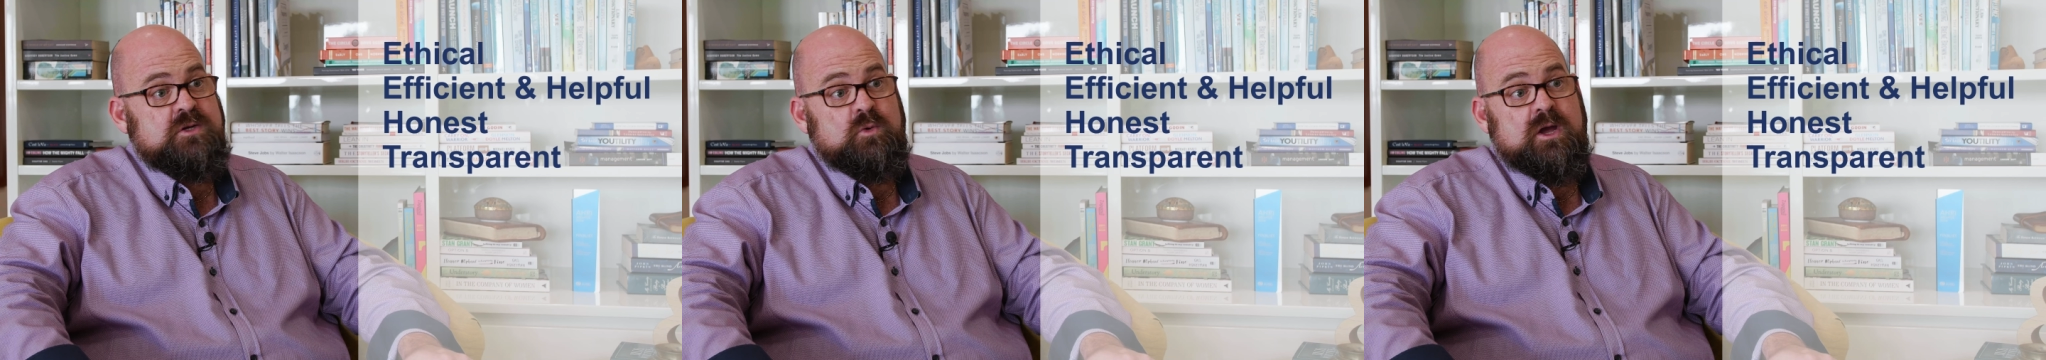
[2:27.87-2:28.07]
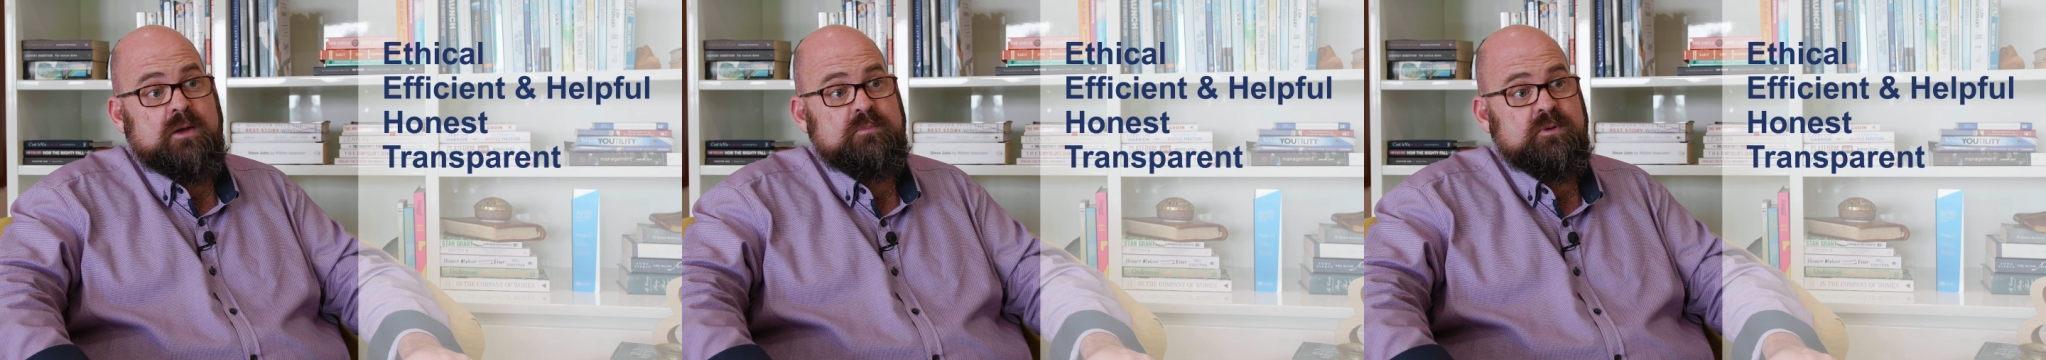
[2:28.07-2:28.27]

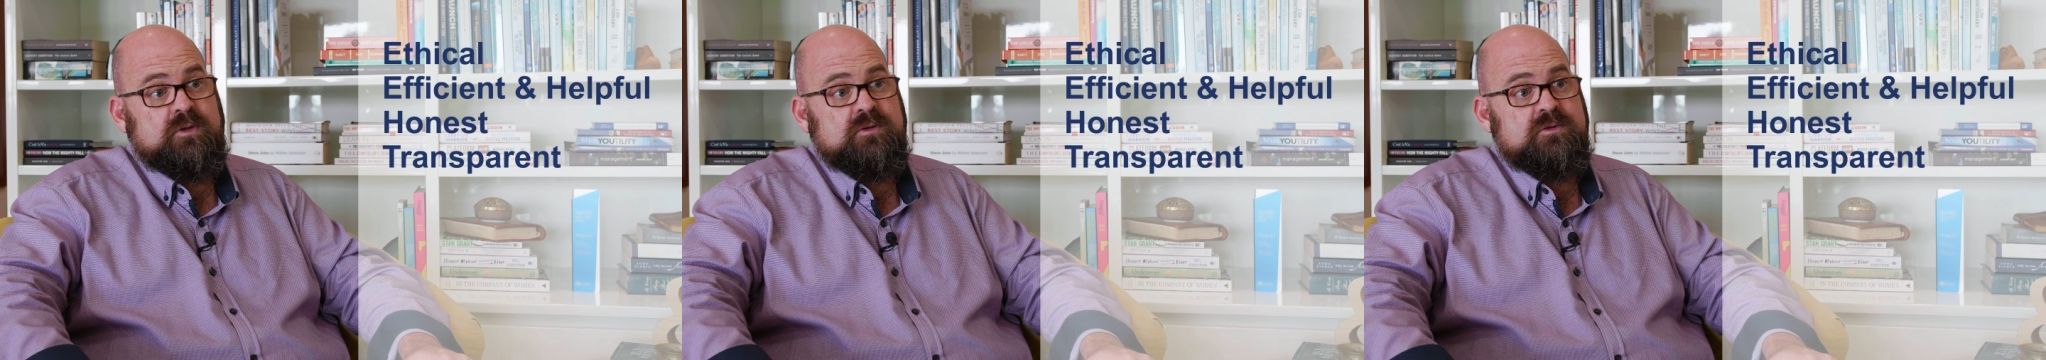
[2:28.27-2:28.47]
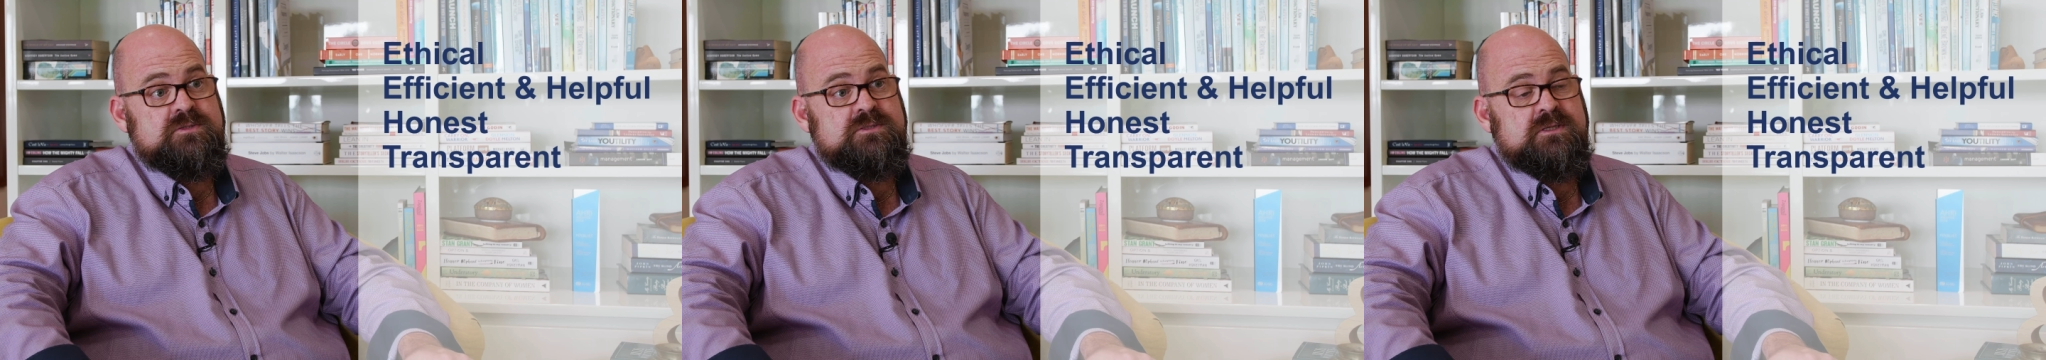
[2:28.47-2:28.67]
our
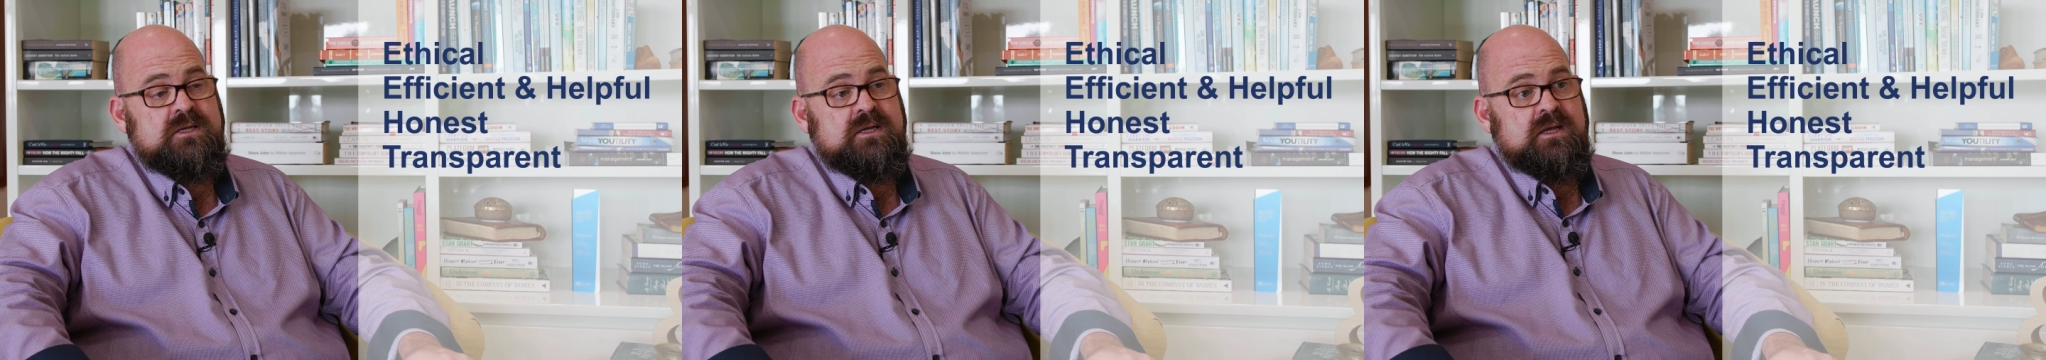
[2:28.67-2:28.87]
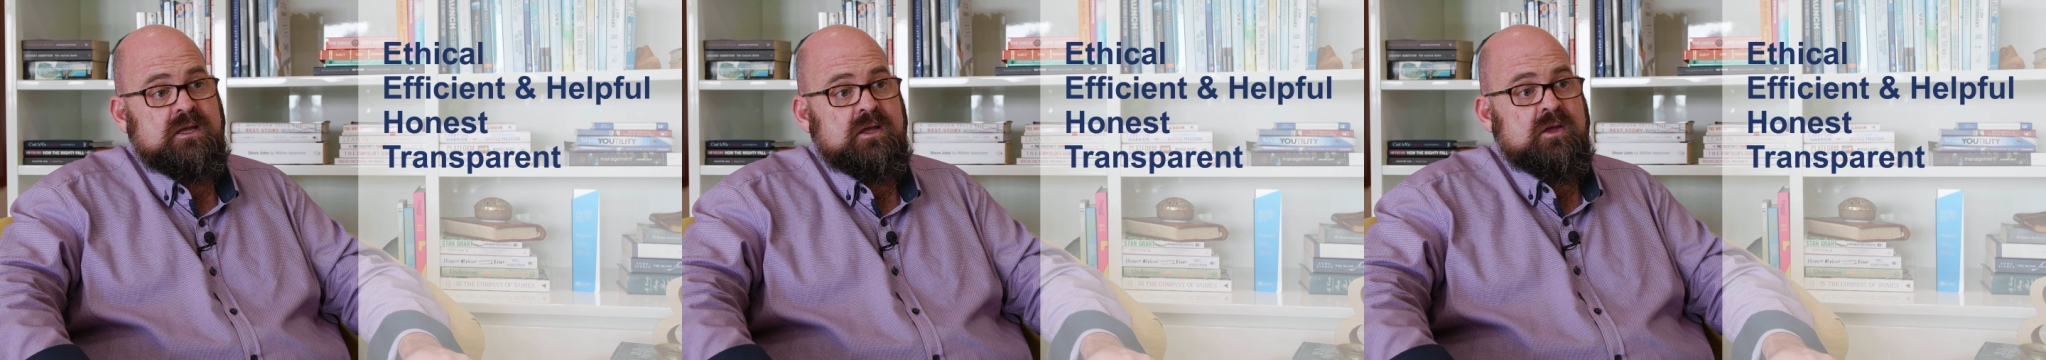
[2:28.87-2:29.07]

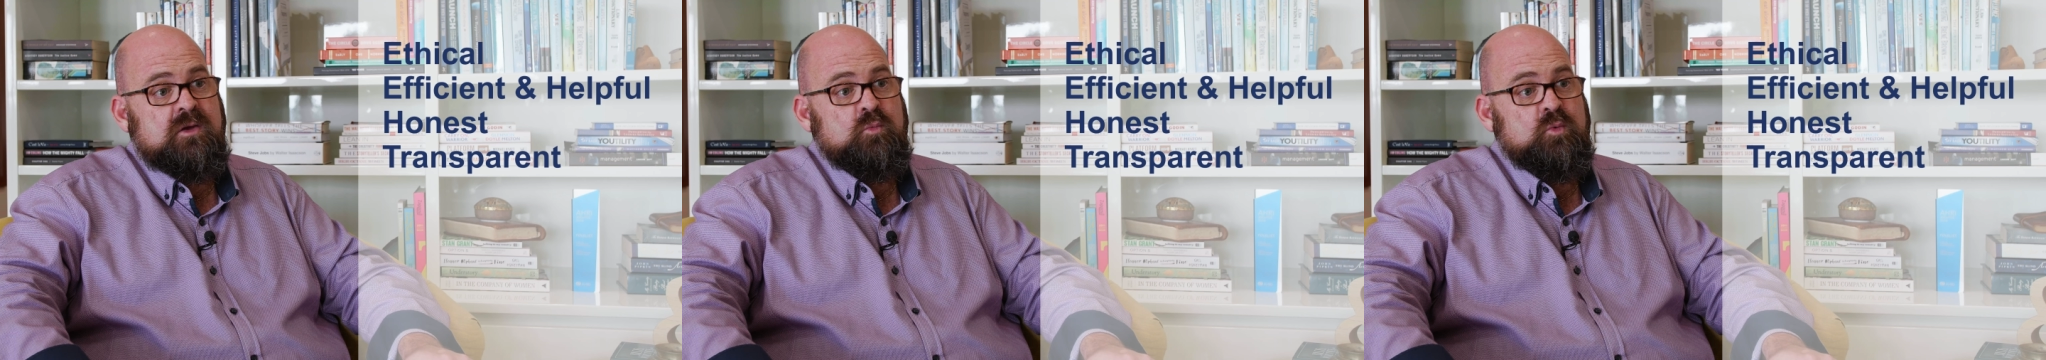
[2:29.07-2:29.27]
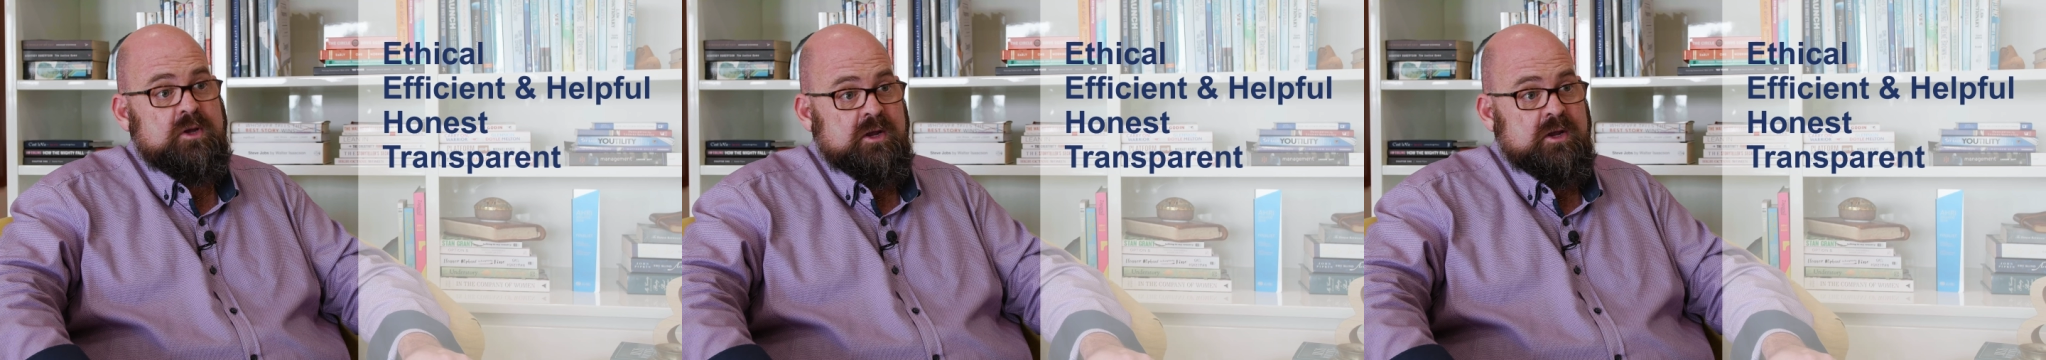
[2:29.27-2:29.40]
RPLs.